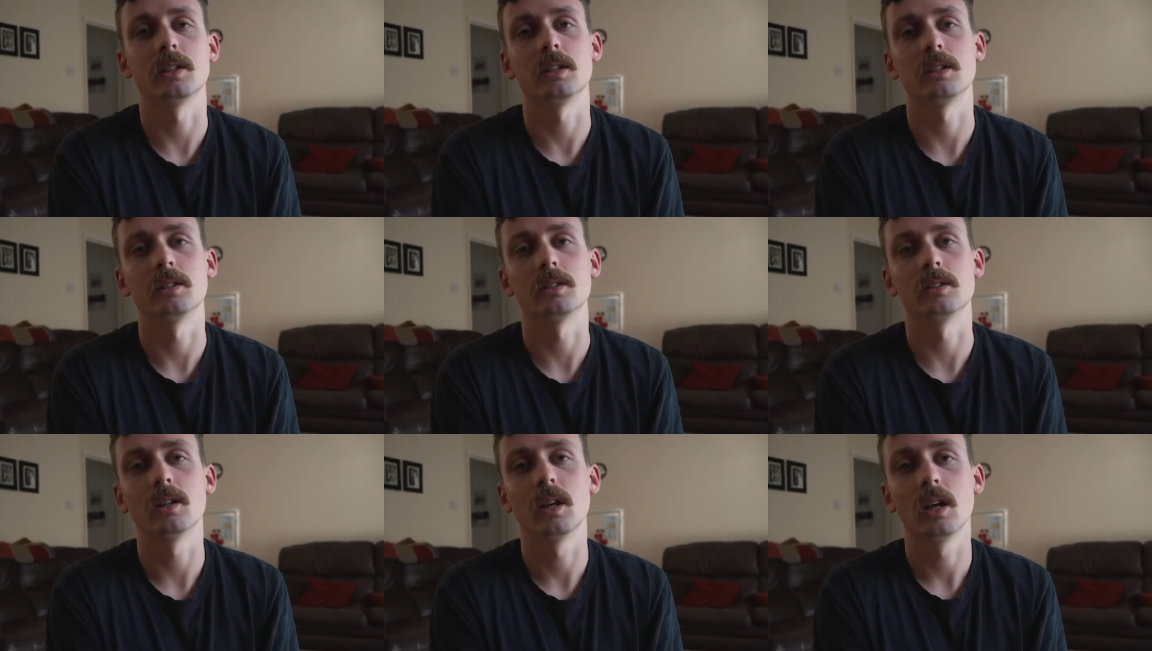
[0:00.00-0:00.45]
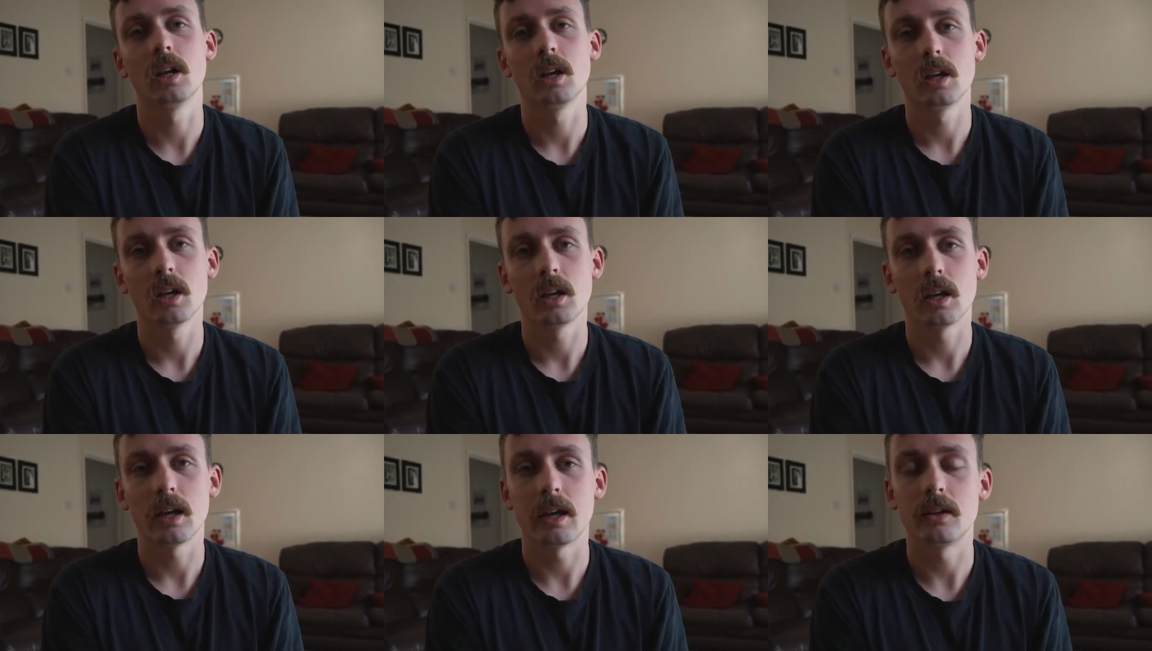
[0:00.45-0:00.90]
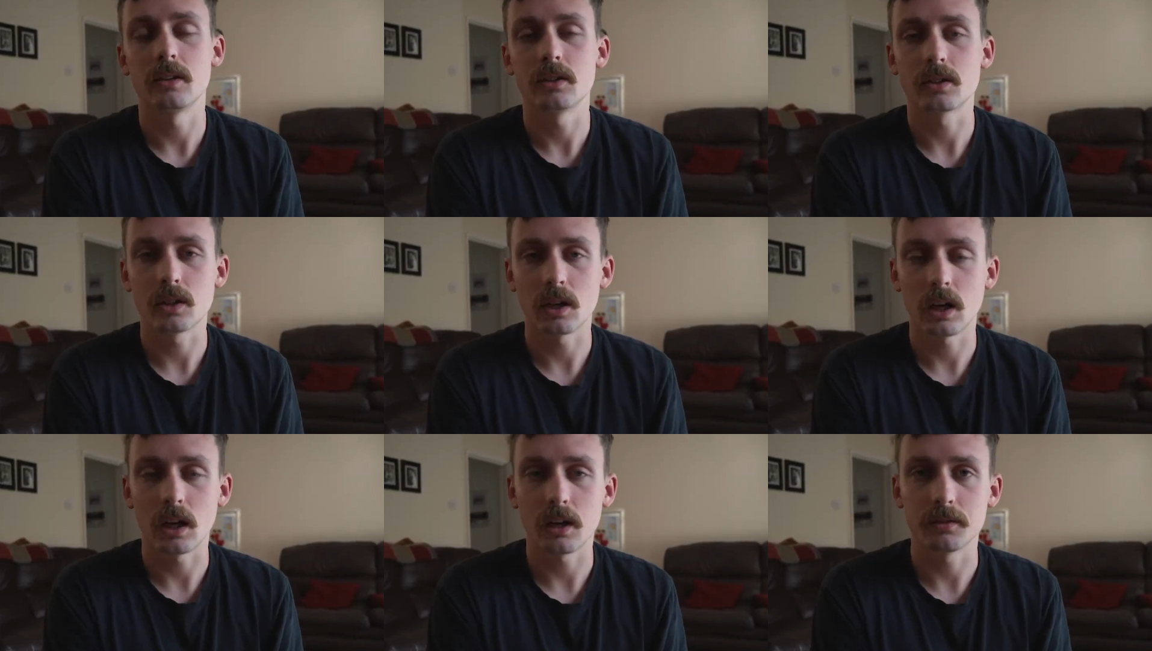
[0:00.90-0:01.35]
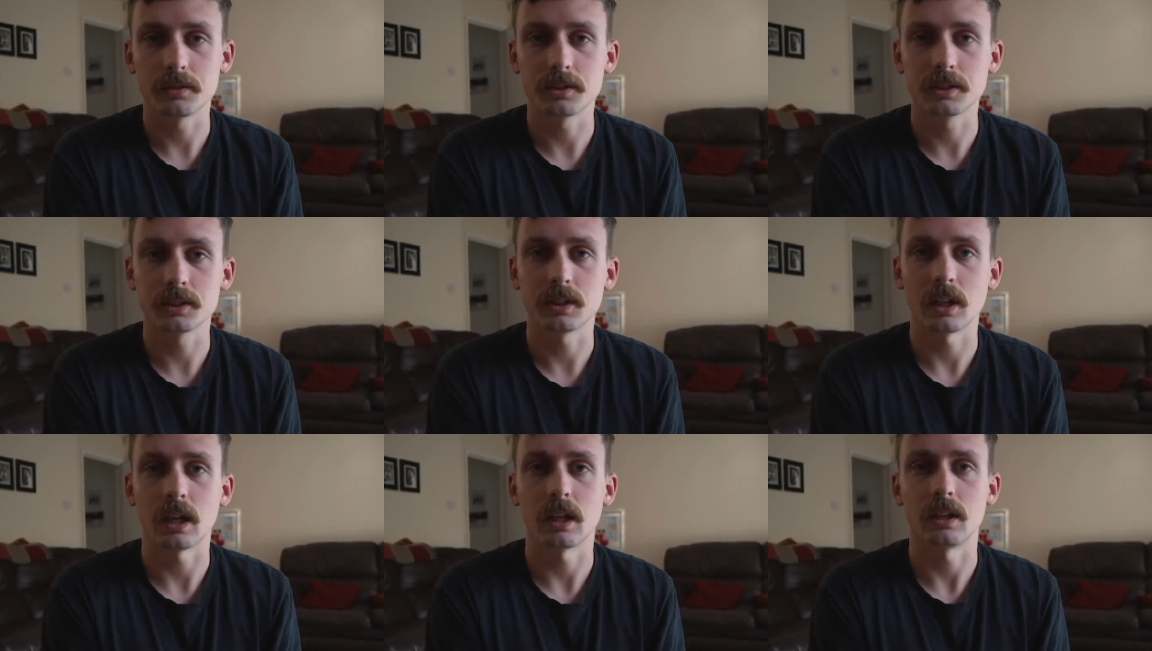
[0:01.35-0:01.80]
in
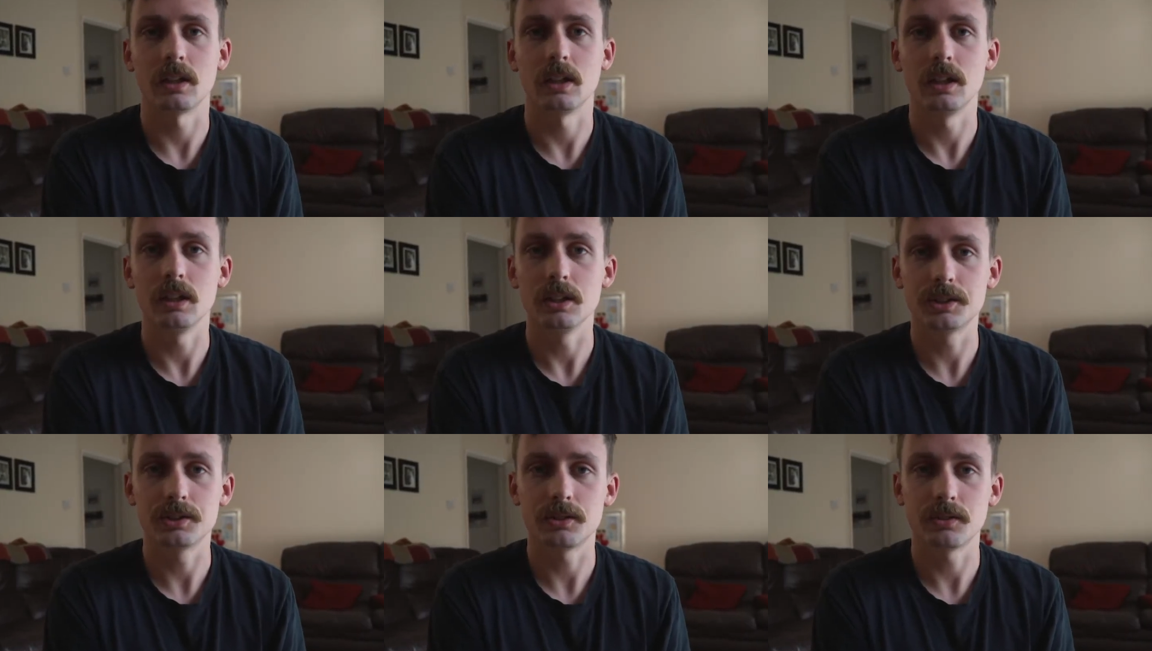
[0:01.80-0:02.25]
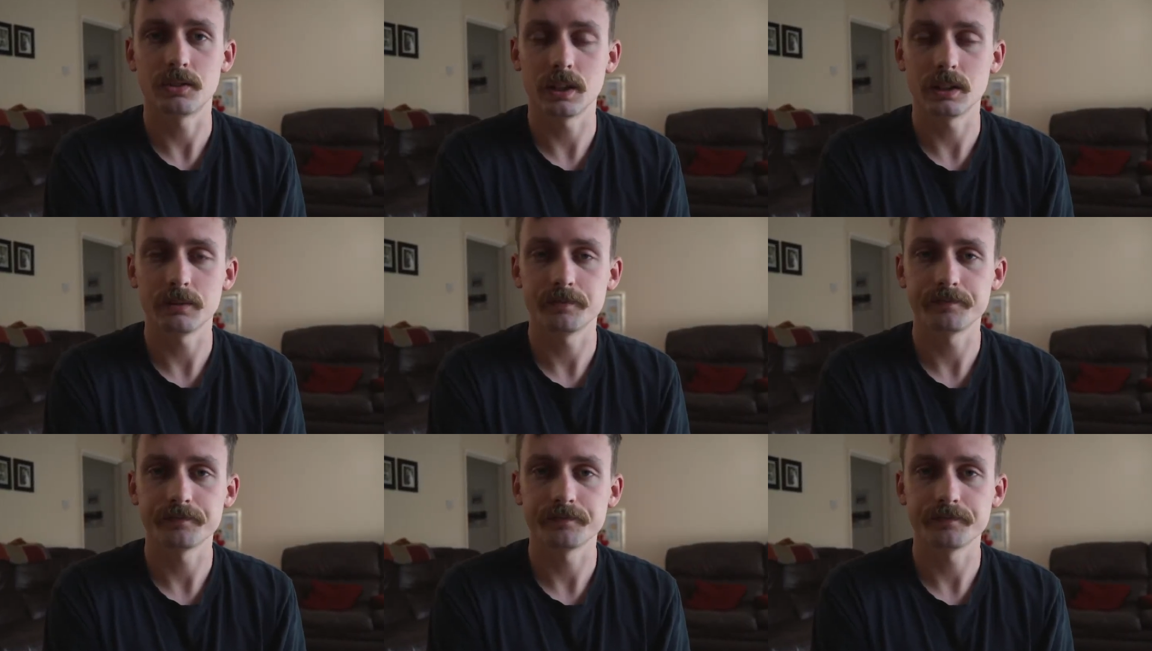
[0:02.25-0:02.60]
aircrafts and history.